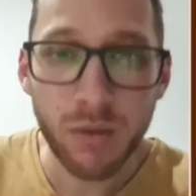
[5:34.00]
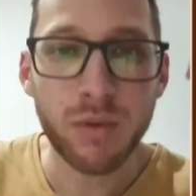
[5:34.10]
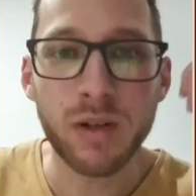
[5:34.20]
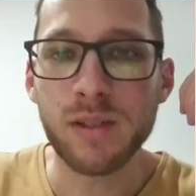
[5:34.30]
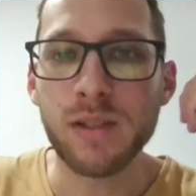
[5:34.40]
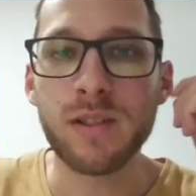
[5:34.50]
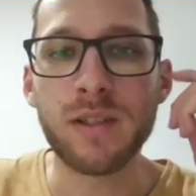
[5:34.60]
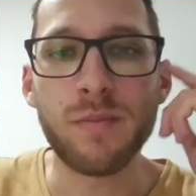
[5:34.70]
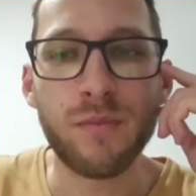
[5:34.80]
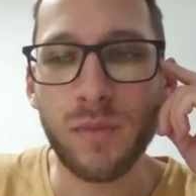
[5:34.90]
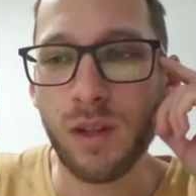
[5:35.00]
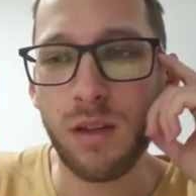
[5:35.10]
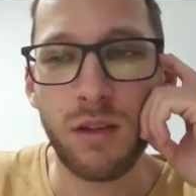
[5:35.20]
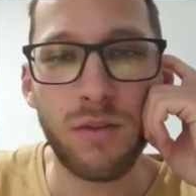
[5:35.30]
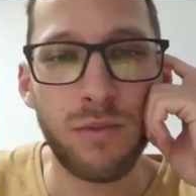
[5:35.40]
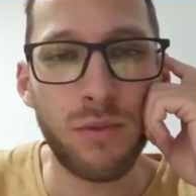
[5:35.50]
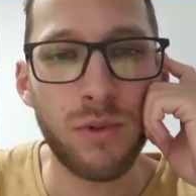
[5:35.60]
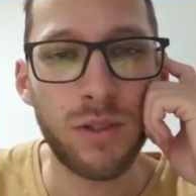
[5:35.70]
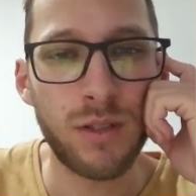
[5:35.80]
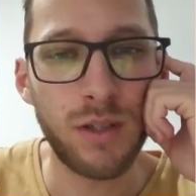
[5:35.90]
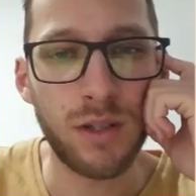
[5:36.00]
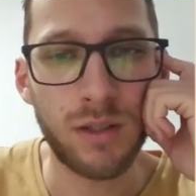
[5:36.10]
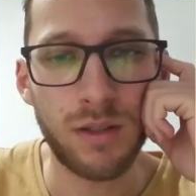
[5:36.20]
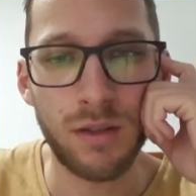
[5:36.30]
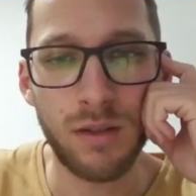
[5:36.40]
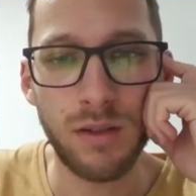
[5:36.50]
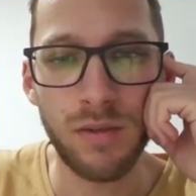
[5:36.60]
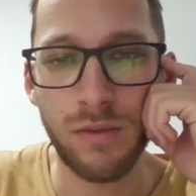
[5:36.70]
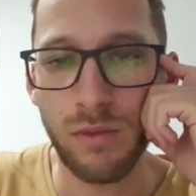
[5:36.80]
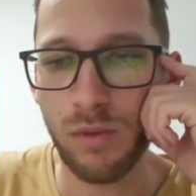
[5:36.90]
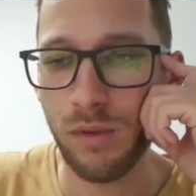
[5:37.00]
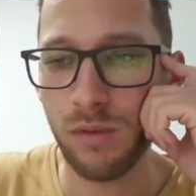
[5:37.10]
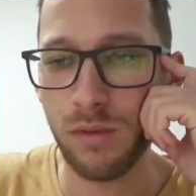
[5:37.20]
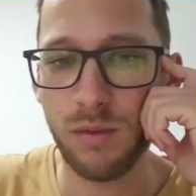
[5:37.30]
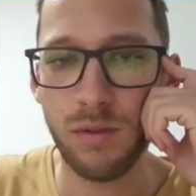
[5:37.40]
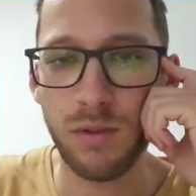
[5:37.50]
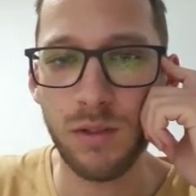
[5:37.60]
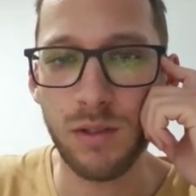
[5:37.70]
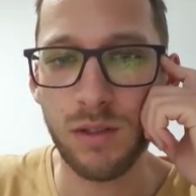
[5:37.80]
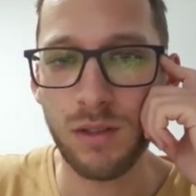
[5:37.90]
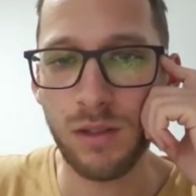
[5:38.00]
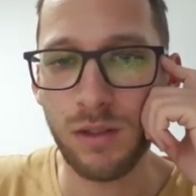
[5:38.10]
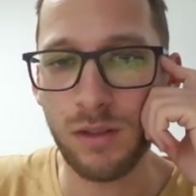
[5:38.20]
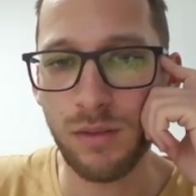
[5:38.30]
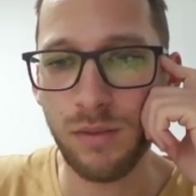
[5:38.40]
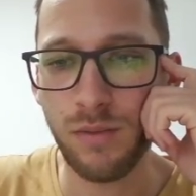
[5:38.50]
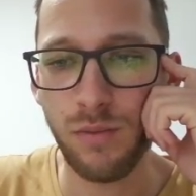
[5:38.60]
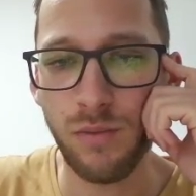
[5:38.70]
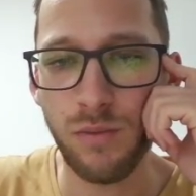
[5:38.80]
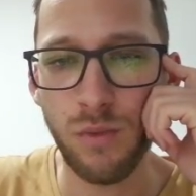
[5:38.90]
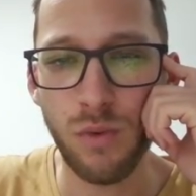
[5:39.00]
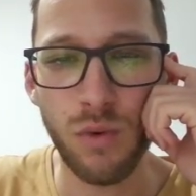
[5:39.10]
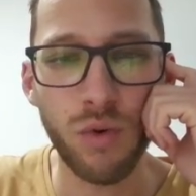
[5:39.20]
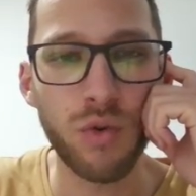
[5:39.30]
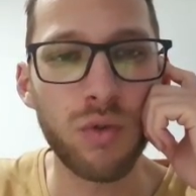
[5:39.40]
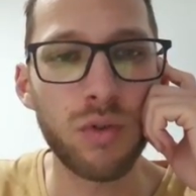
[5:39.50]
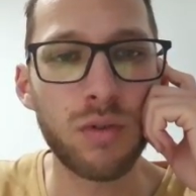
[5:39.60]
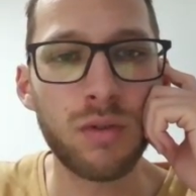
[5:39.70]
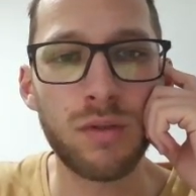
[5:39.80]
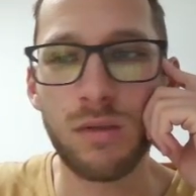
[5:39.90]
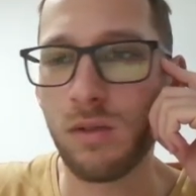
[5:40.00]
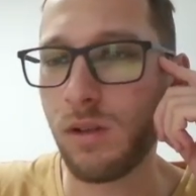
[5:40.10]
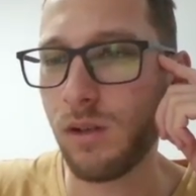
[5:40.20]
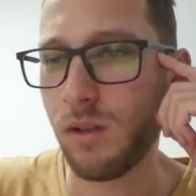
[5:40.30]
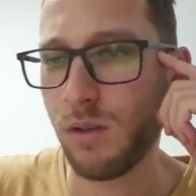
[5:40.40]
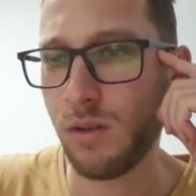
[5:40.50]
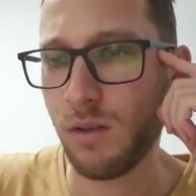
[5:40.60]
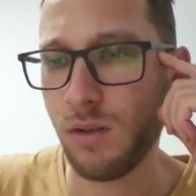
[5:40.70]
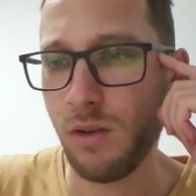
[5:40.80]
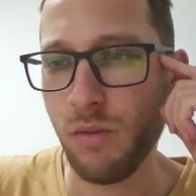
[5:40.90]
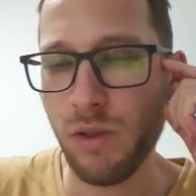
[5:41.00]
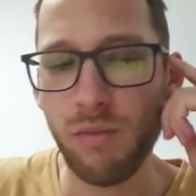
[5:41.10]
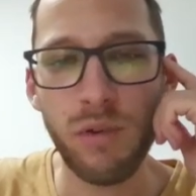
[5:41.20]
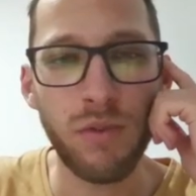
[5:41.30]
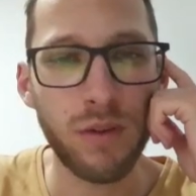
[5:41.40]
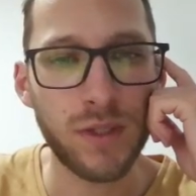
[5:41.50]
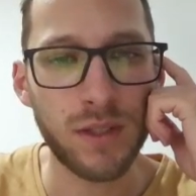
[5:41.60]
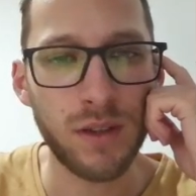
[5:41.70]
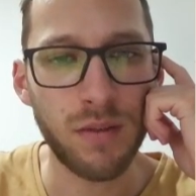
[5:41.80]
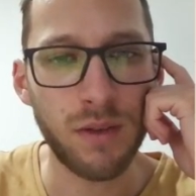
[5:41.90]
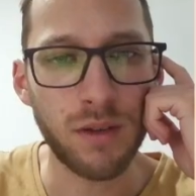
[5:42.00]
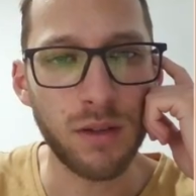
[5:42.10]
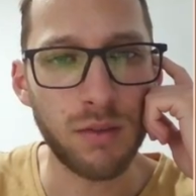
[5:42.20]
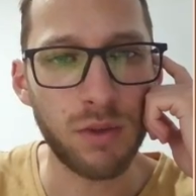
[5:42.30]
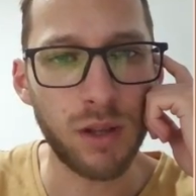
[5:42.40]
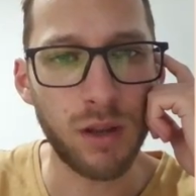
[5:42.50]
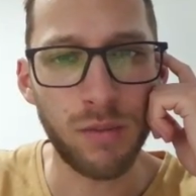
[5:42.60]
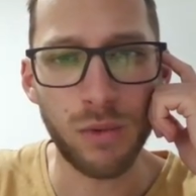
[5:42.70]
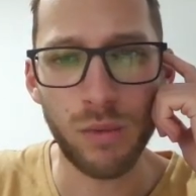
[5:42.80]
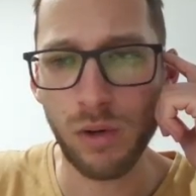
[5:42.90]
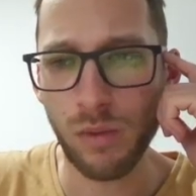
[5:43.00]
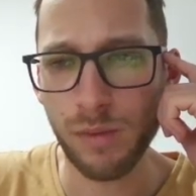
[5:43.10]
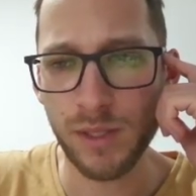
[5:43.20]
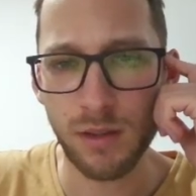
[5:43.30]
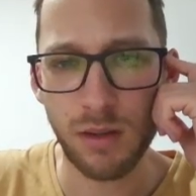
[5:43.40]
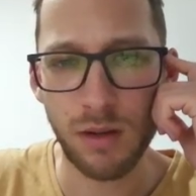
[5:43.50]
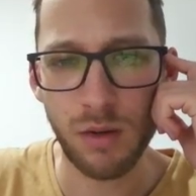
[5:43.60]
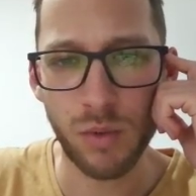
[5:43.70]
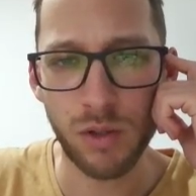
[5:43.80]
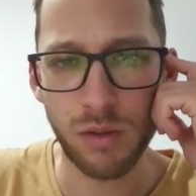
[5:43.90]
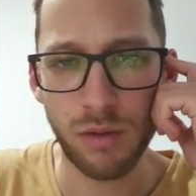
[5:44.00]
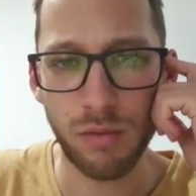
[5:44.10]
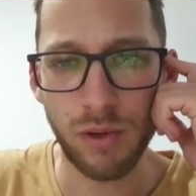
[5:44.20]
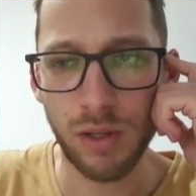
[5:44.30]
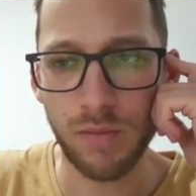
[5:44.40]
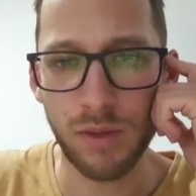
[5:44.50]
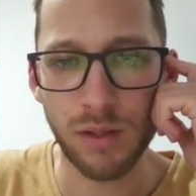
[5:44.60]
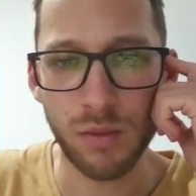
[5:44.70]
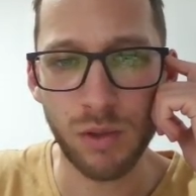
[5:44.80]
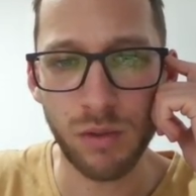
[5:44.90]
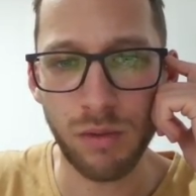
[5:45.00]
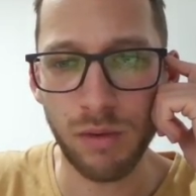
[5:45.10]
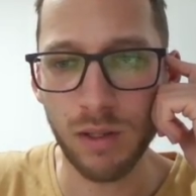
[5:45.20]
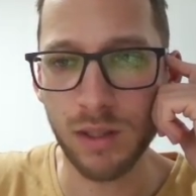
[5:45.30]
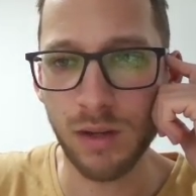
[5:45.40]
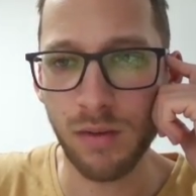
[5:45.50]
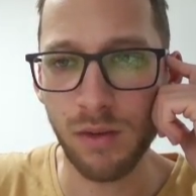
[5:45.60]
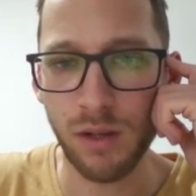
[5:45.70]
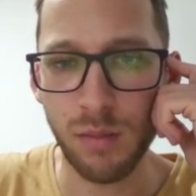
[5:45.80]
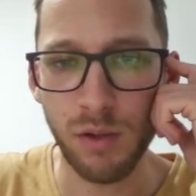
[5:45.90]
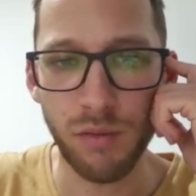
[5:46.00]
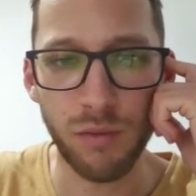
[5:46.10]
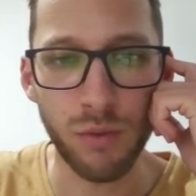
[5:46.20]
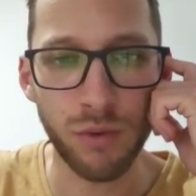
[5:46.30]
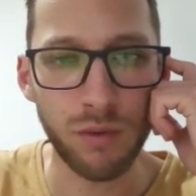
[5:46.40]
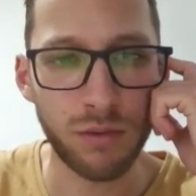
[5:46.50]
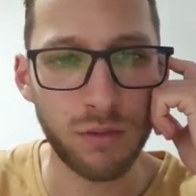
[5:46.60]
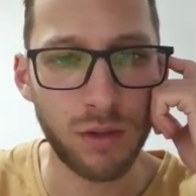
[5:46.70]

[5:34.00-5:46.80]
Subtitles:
What else? Let's see. 4, 6, this is 4, so this is 6, 4, 1, 3, 5, 7, not really helpful. What are we missing here? 1, 2, 3. If this is 1, 2, 3, this definitely can be a 4.